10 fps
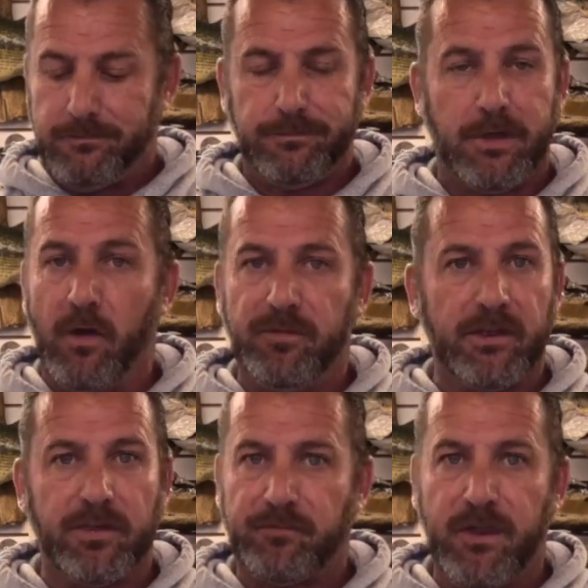Go
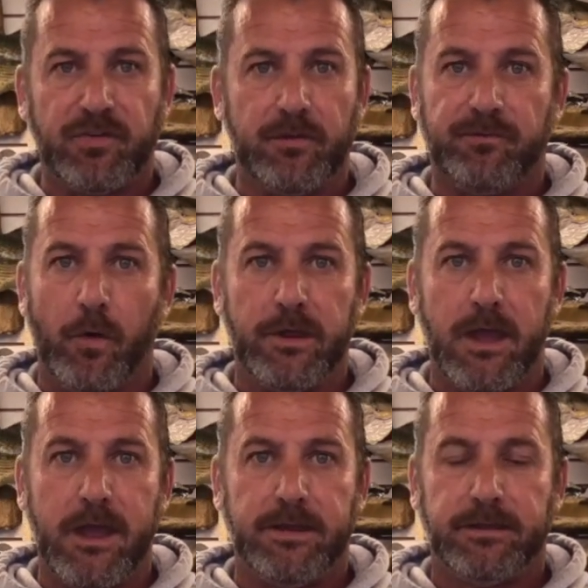visit
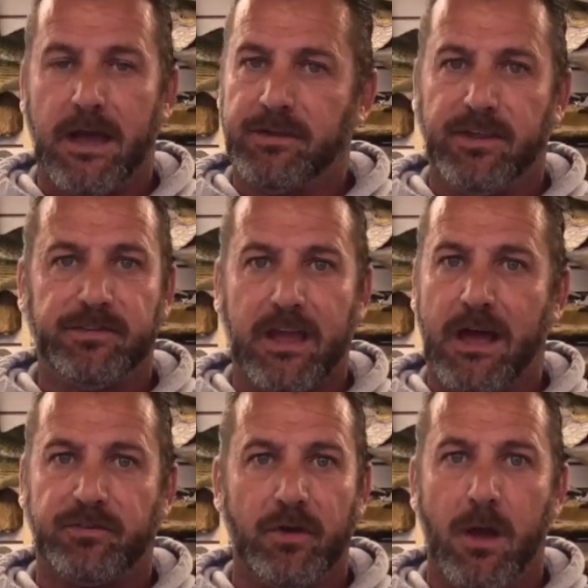FishIn48. Guys, these
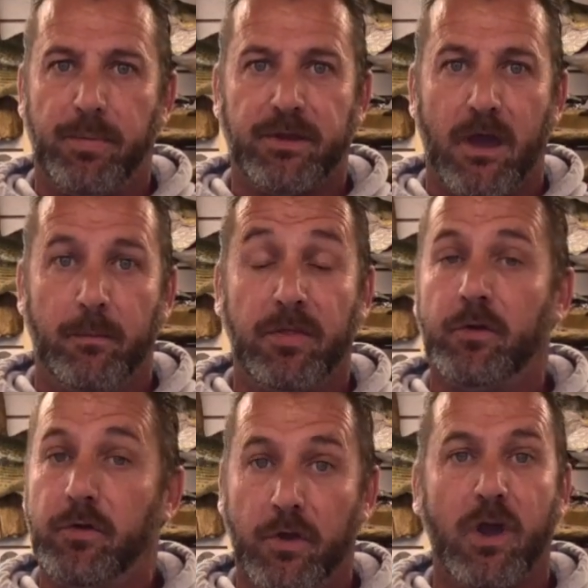guys are up and coming. They're
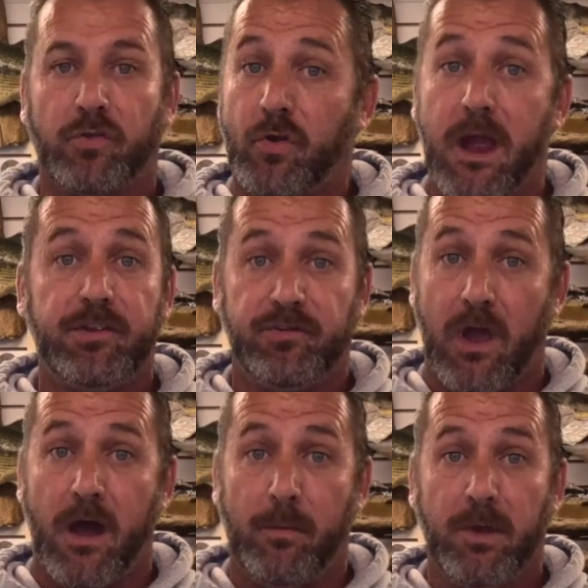doing a great
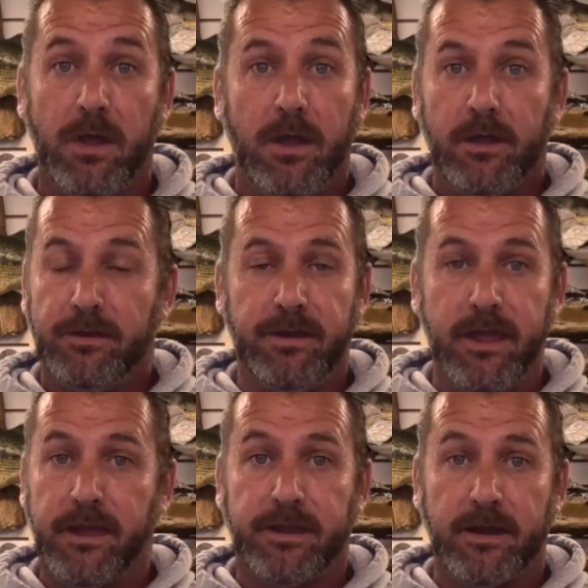job.
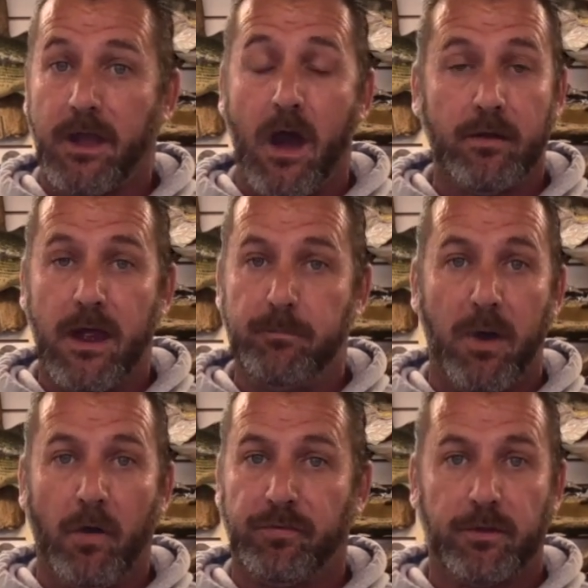Nick and Conrad
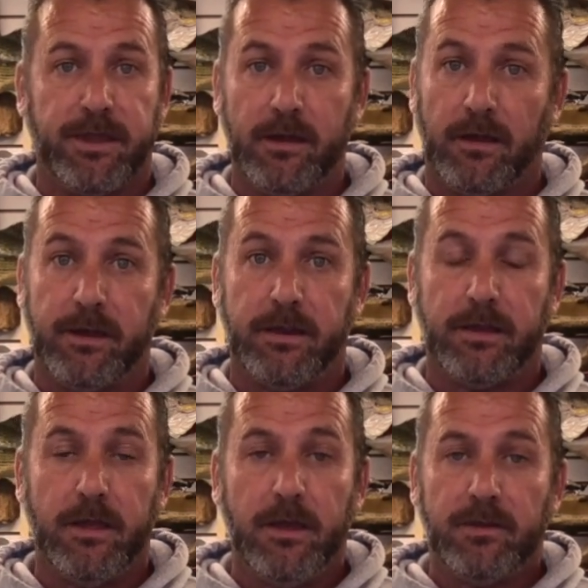both are killing it.
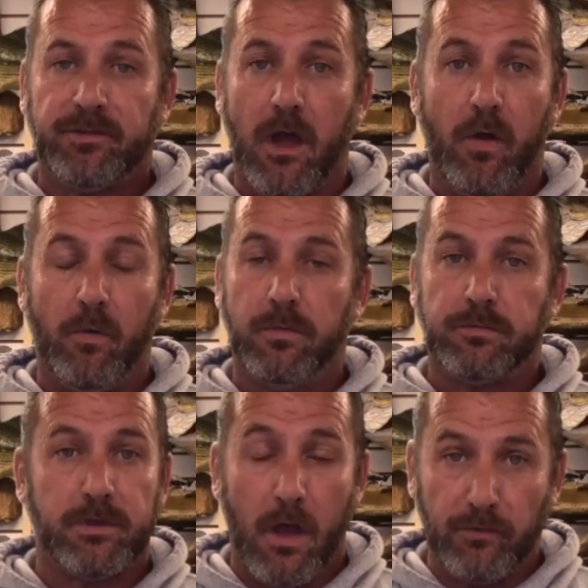So
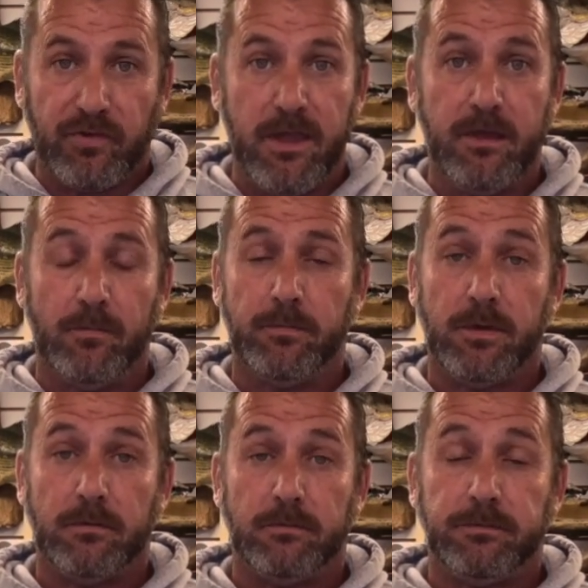go see them,
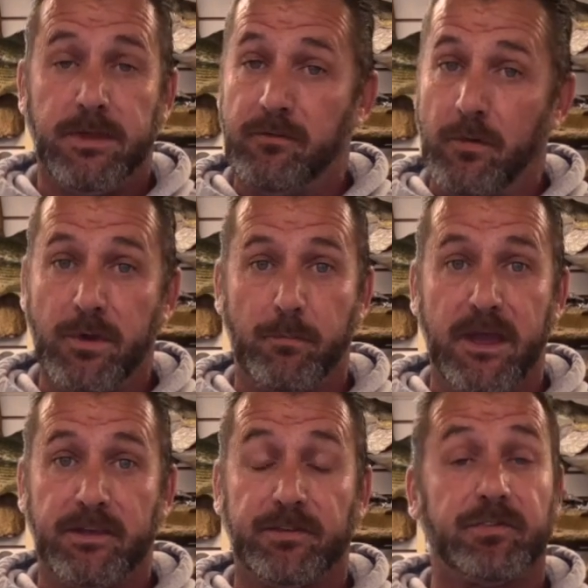give them your
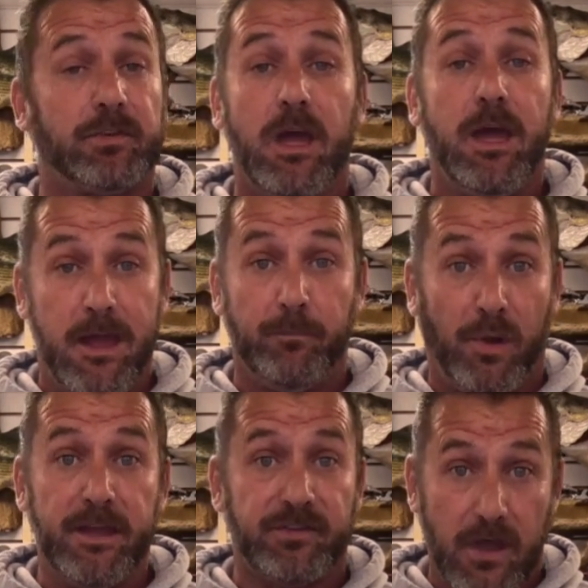business, and
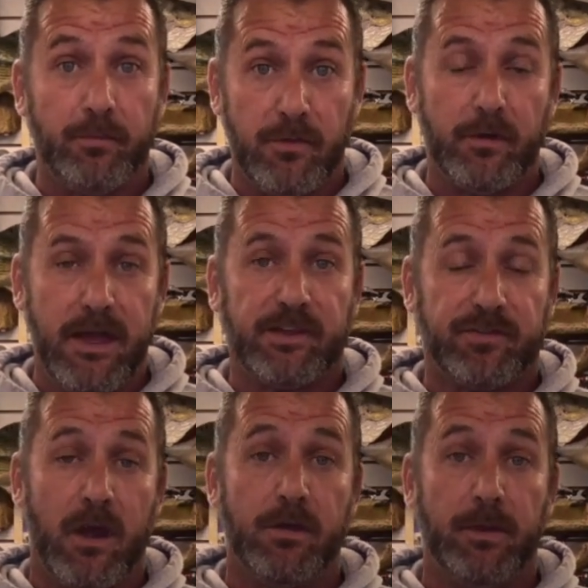please come to their next
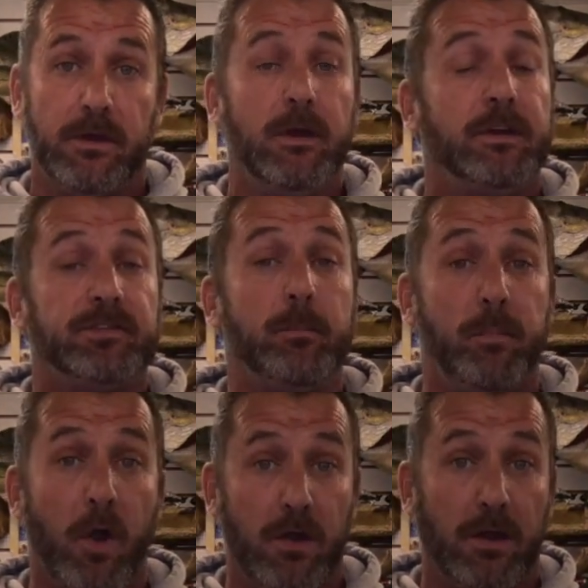tournament. It's at
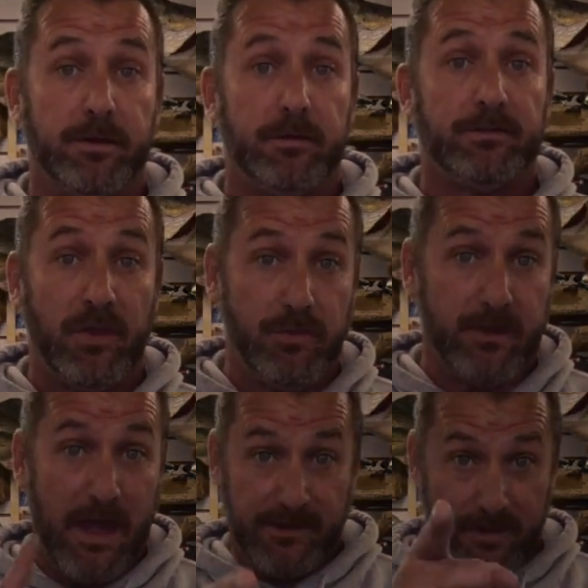Bartlett. See you
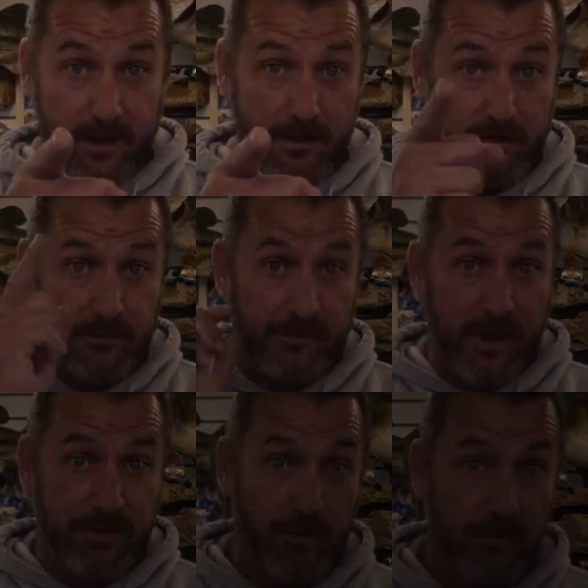guys there. Thank you.